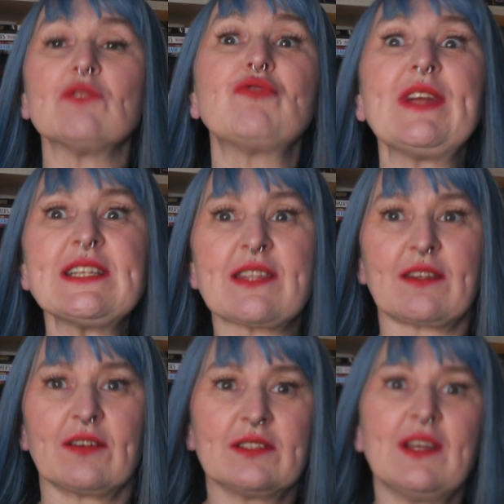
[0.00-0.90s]

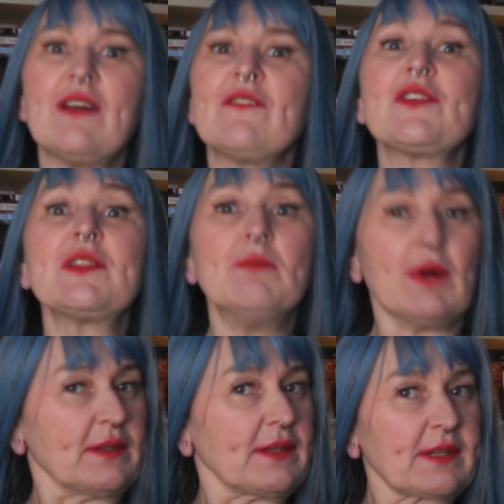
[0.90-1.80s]
readathon for the
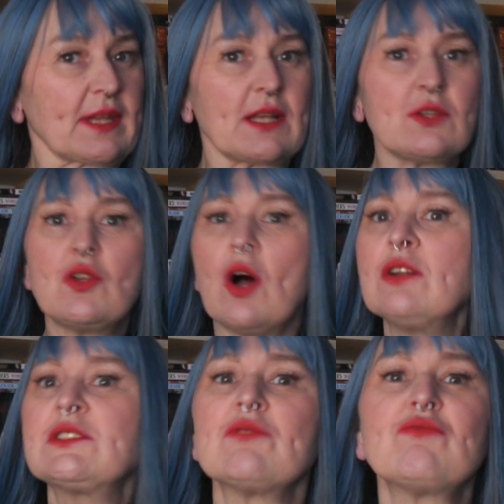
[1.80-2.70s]
month,
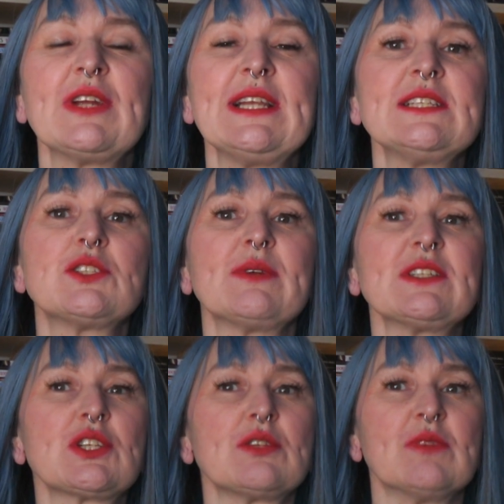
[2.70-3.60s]
not really
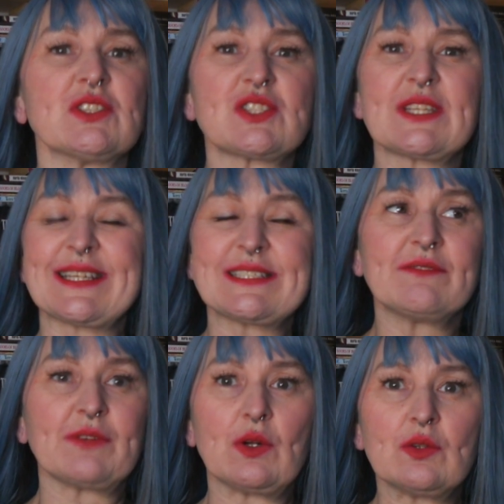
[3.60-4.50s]
doing too much to get
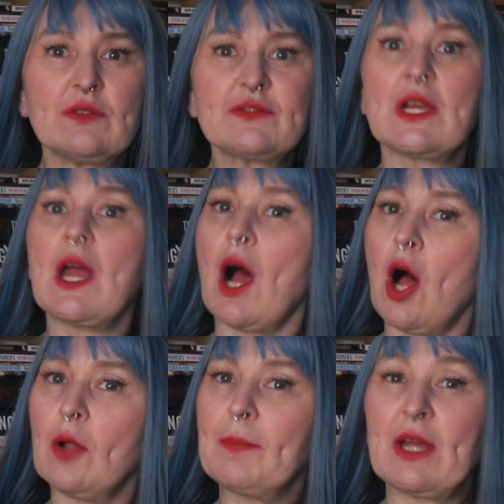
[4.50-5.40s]
involved.
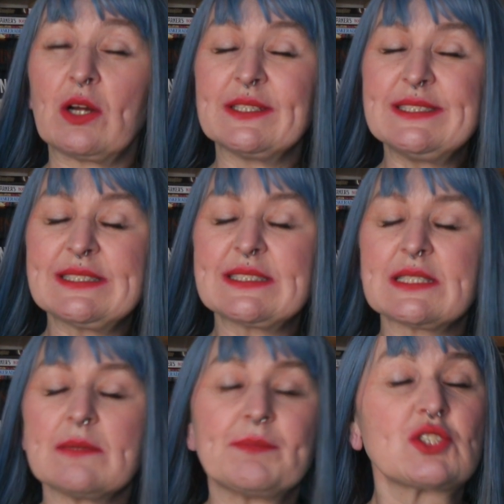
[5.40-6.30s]
I'll be
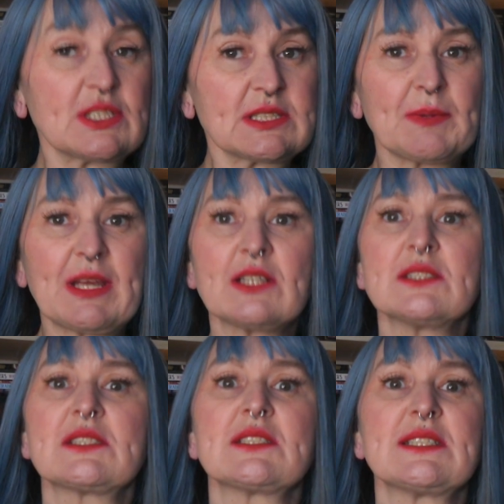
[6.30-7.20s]
honest, just
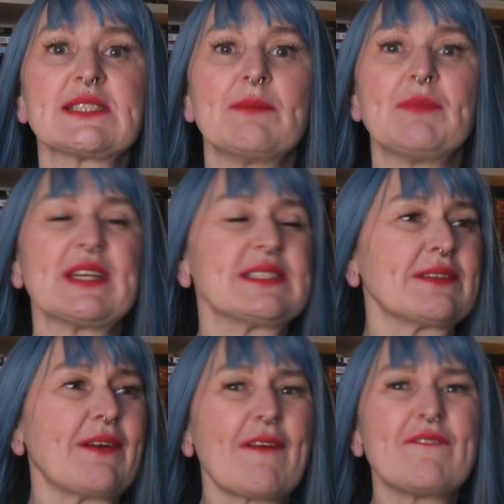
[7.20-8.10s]
because December is
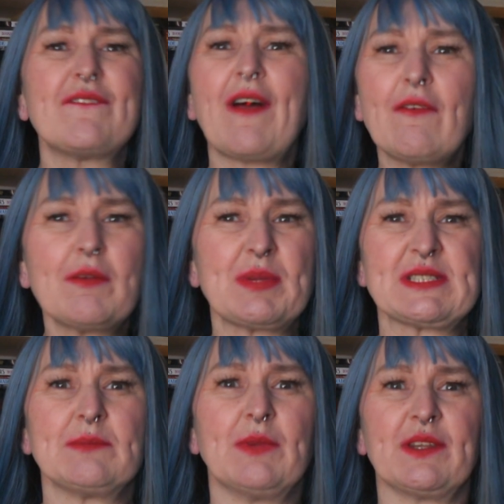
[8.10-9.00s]
a very
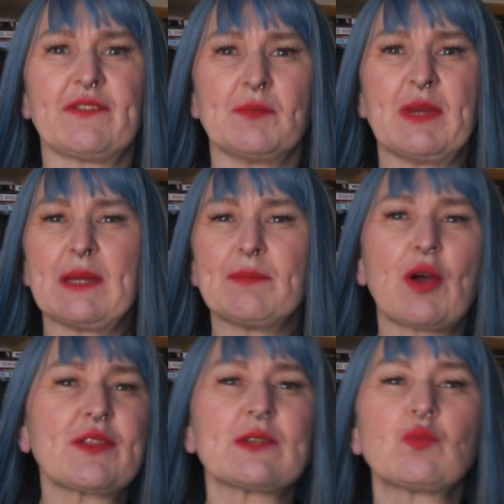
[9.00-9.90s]
busy month for me,
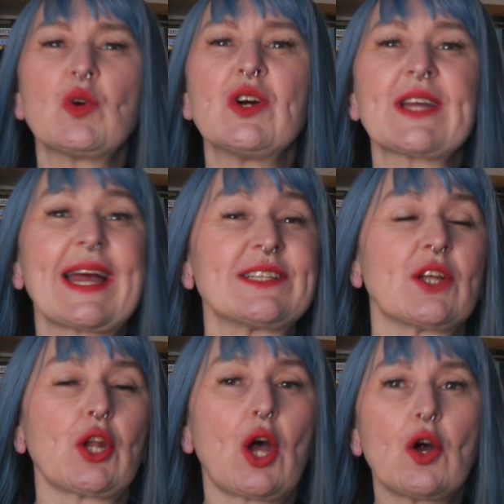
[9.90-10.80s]
both at work and
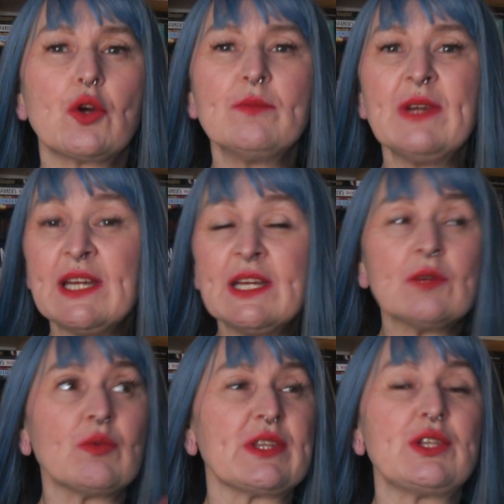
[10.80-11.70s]
at home,
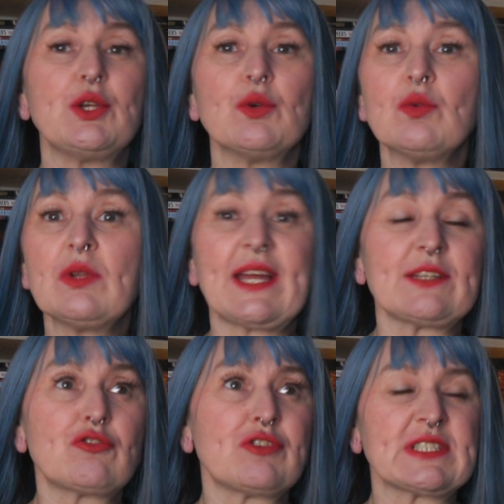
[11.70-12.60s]
with Yule
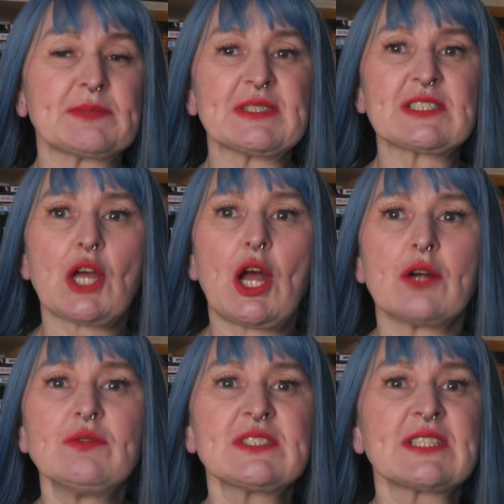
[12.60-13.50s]
and Christmas to
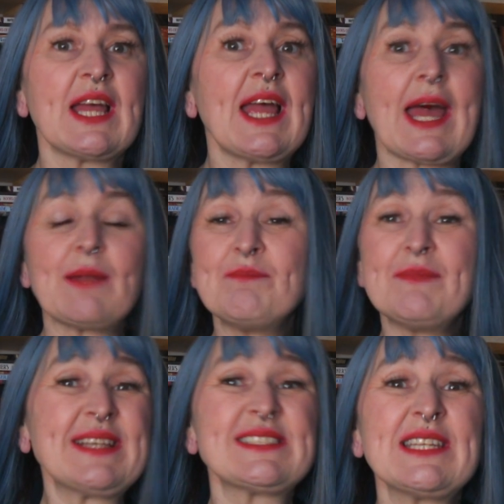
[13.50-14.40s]
host, and
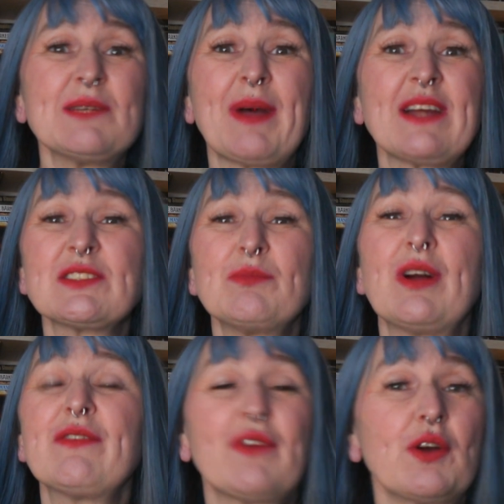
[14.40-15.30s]
messing about on
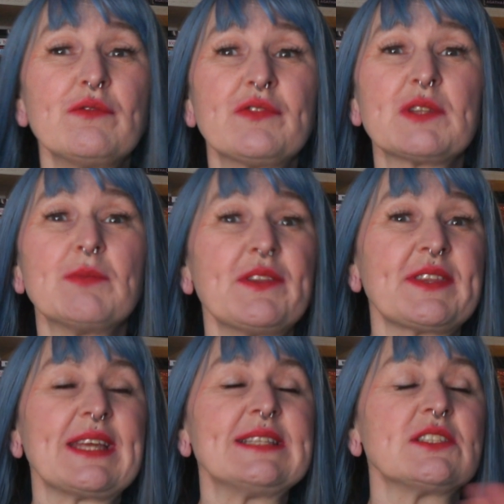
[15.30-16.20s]
my phone for the
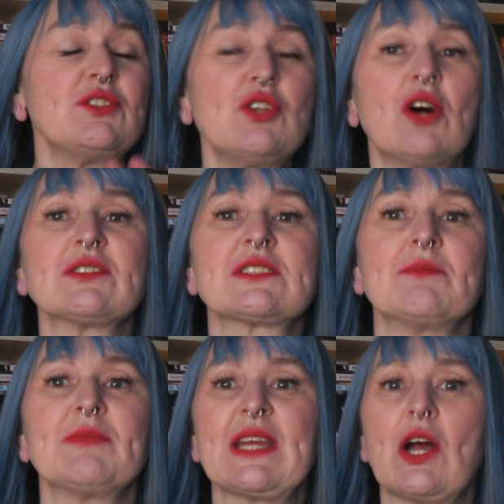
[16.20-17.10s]
month is not
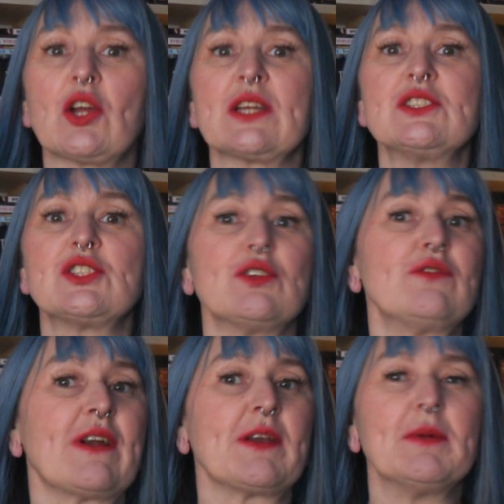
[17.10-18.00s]
something I can do
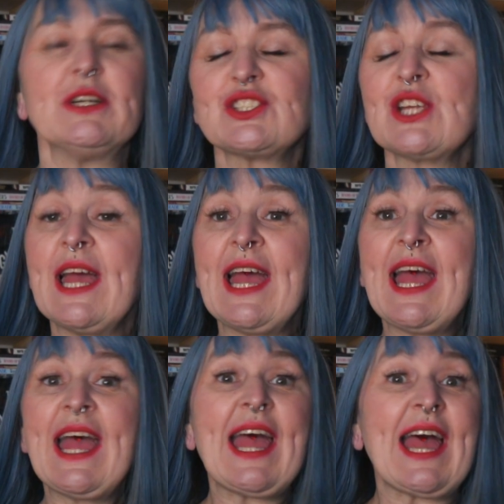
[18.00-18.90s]
very much,
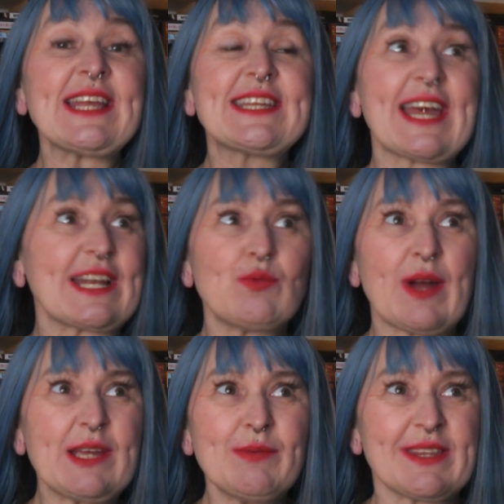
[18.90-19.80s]
and get
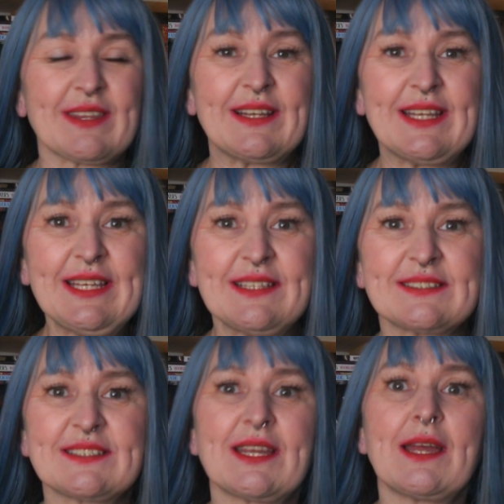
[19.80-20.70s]
away with at
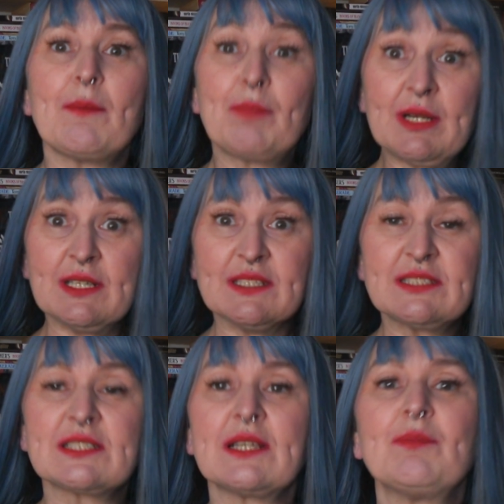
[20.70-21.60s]
least.
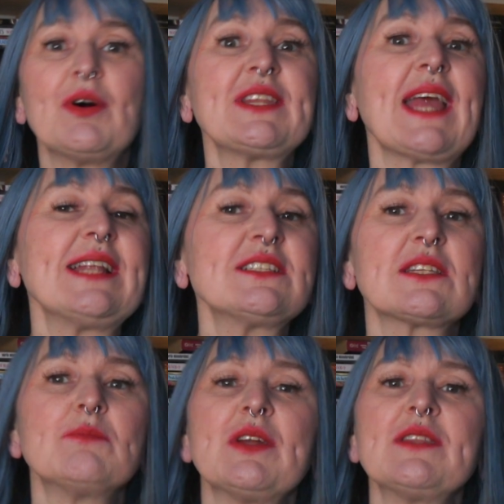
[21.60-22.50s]
Plus, by the end
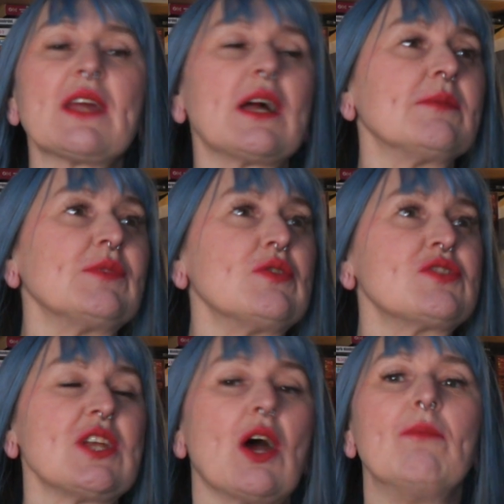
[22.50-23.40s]
of the month, I'm
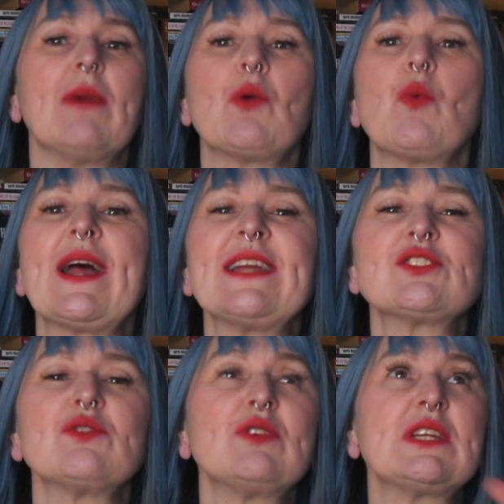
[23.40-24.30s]
usually on my way
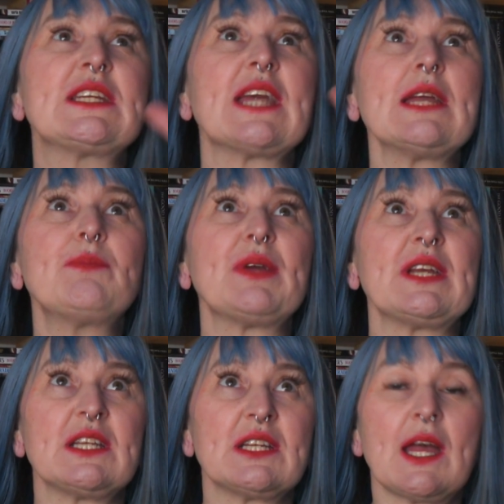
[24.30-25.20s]
to the
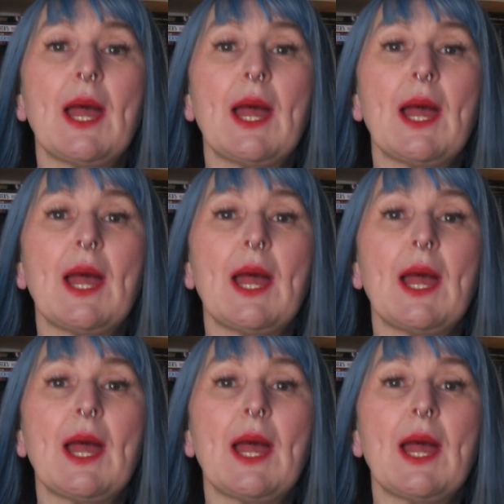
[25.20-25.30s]
gaping